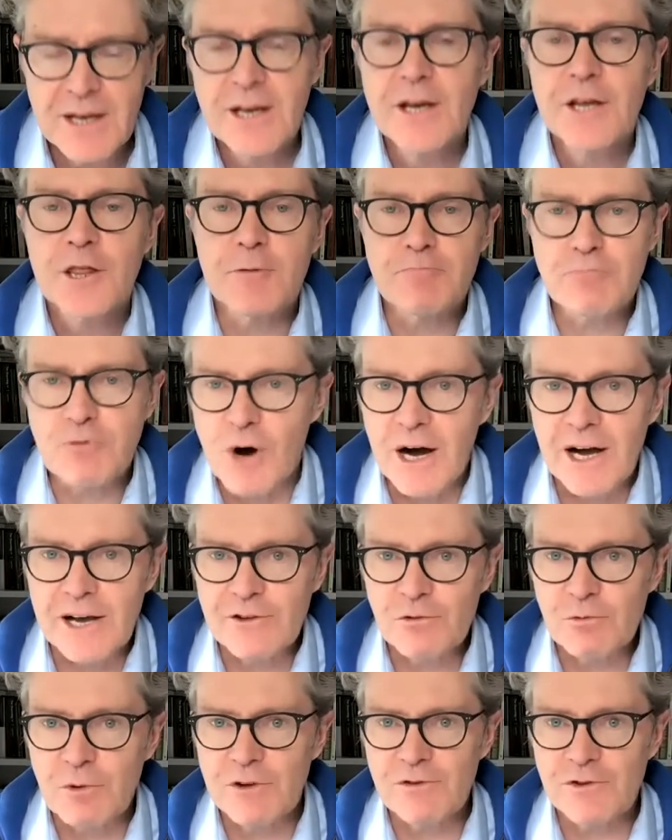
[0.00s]
The prize
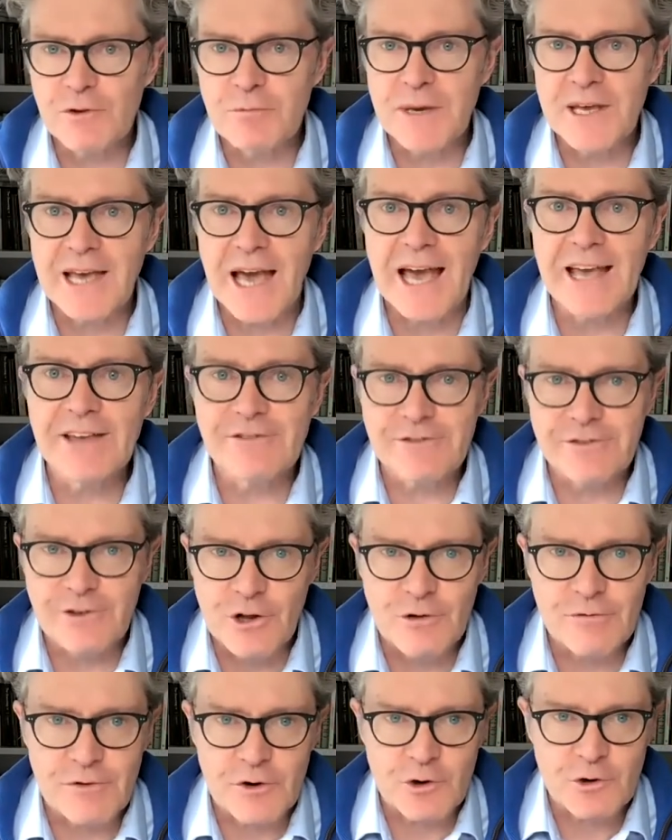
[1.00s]
was to be a
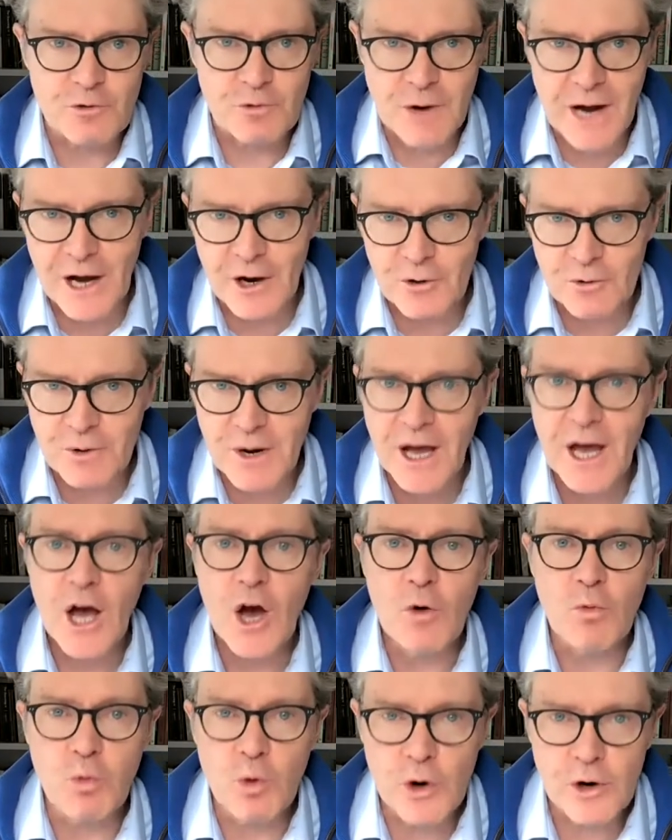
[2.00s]
silver crown
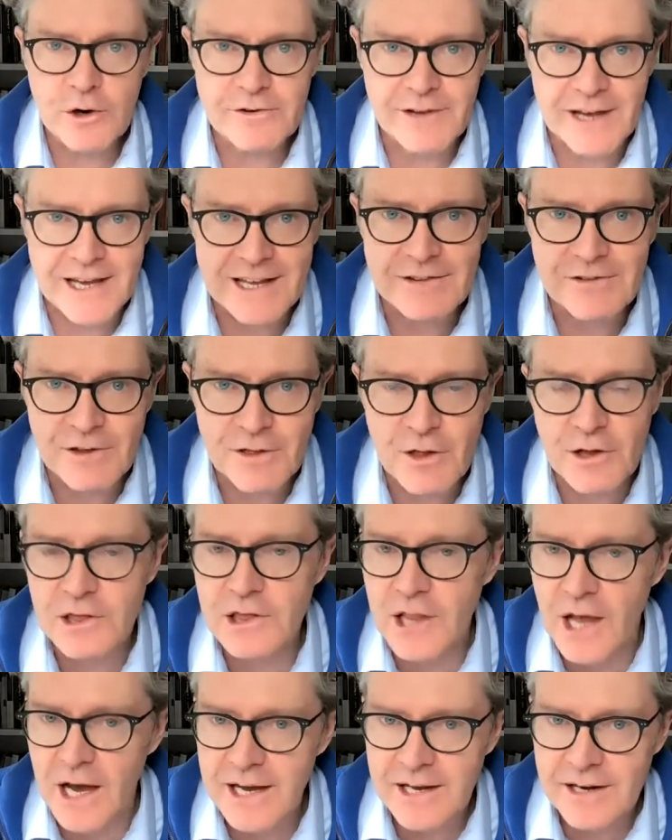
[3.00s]
worked into the
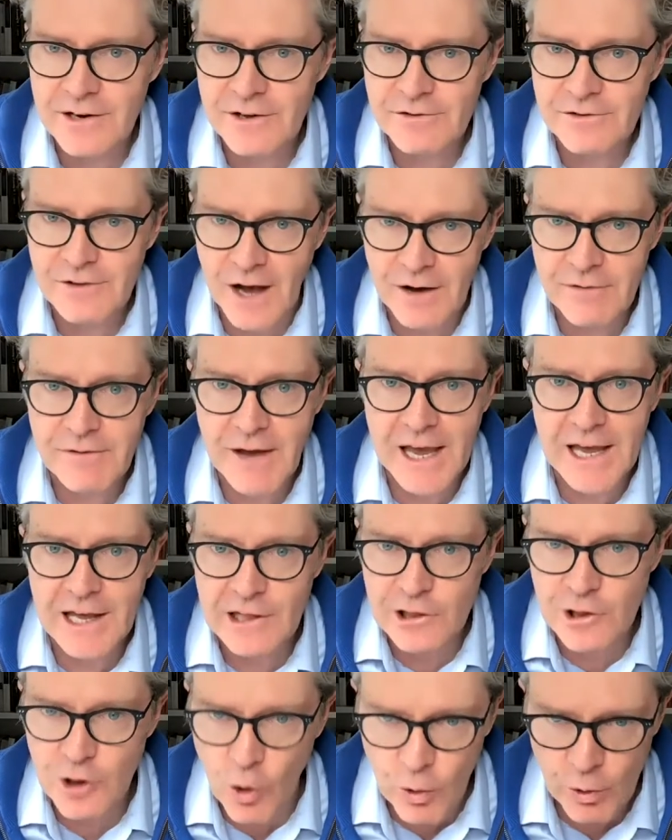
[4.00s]
likeness of a
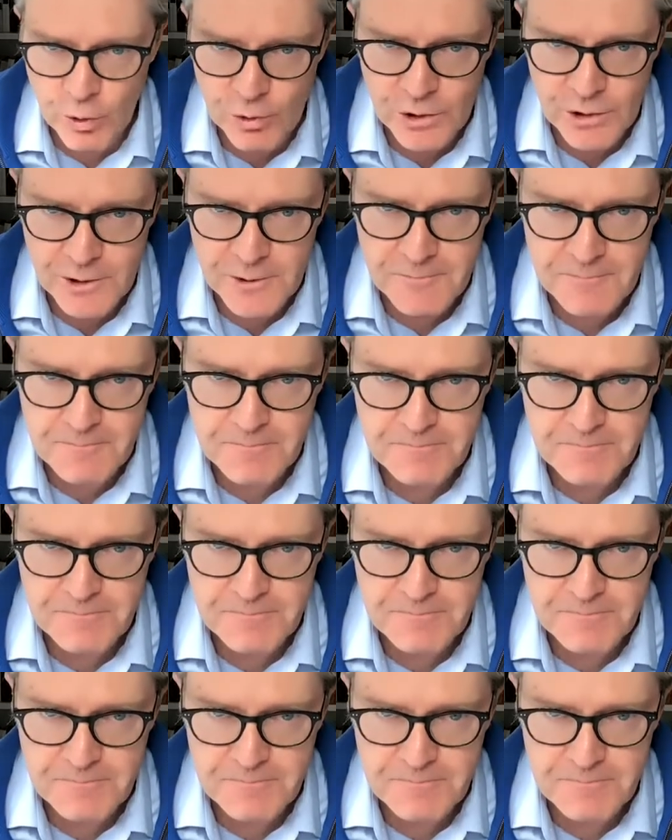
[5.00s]
laurel.